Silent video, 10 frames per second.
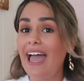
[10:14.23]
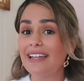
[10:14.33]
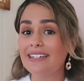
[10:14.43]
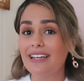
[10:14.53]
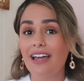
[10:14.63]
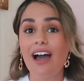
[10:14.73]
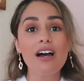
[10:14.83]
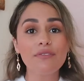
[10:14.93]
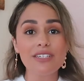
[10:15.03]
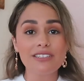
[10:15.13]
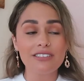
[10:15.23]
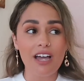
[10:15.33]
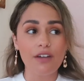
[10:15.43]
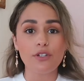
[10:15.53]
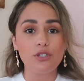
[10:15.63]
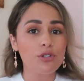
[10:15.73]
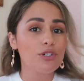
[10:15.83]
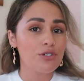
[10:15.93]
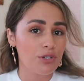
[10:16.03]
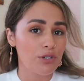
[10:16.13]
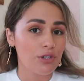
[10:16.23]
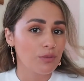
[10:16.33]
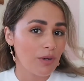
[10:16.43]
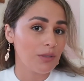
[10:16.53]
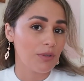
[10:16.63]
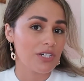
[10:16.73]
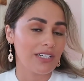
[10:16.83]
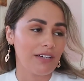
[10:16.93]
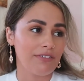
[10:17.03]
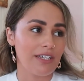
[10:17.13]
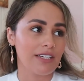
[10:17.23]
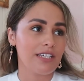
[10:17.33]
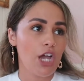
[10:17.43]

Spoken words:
And half this stuff you can do while watching Netflix.